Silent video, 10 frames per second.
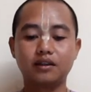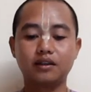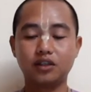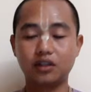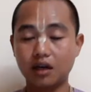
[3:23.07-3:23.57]

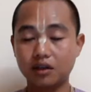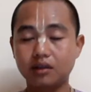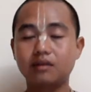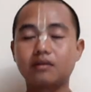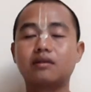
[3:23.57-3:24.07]

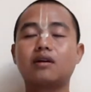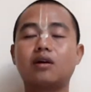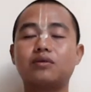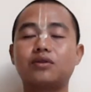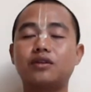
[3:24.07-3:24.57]
discussion
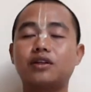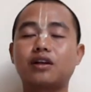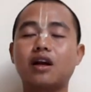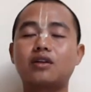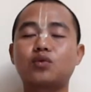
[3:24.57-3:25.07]
of today's
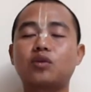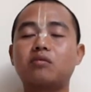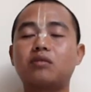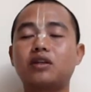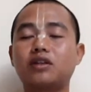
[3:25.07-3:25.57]
class
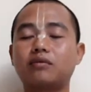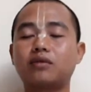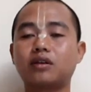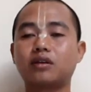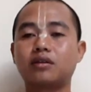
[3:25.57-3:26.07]
will be
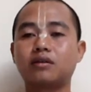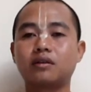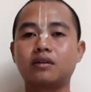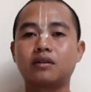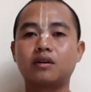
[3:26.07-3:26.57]
chapter
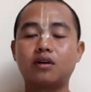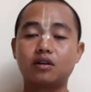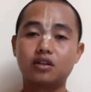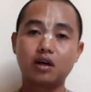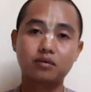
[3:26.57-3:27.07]

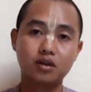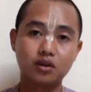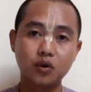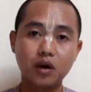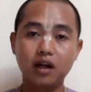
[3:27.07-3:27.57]

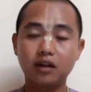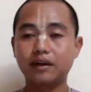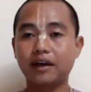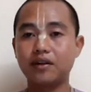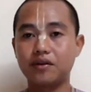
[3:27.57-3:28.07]
12
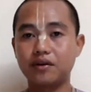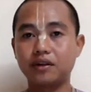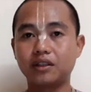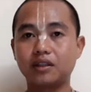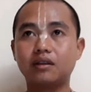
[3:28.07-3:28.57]
and
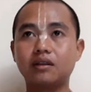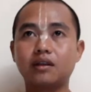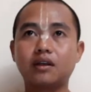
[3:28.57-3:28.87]
13,